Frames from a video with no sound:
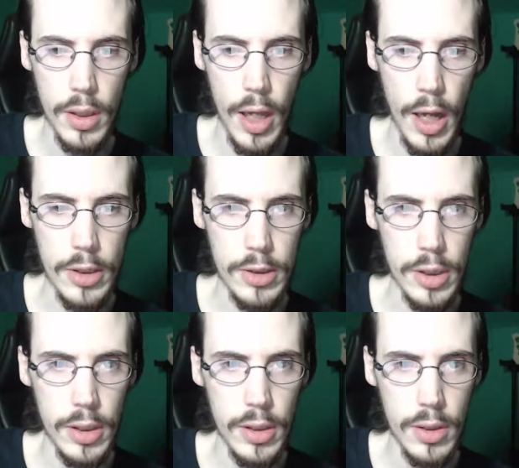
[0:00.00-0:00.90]
Actually,
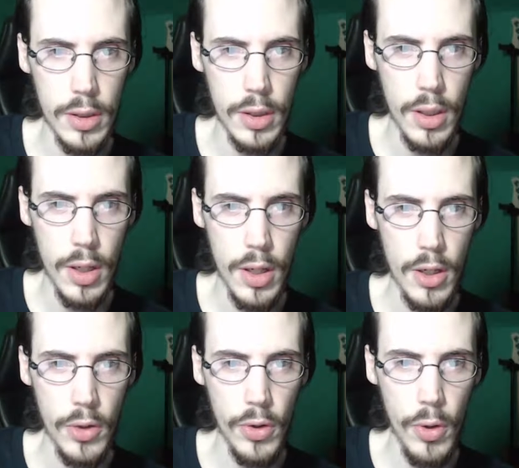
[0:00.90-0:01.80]

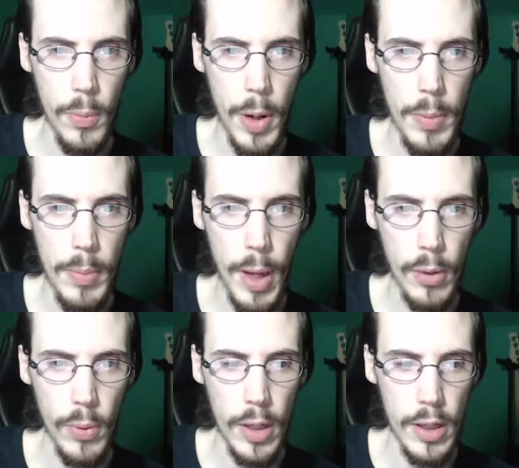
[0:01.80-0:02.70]
you're gonna pay me back
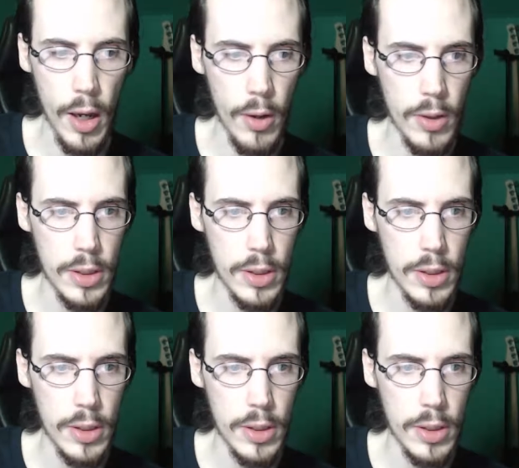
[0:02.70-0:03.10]
right now,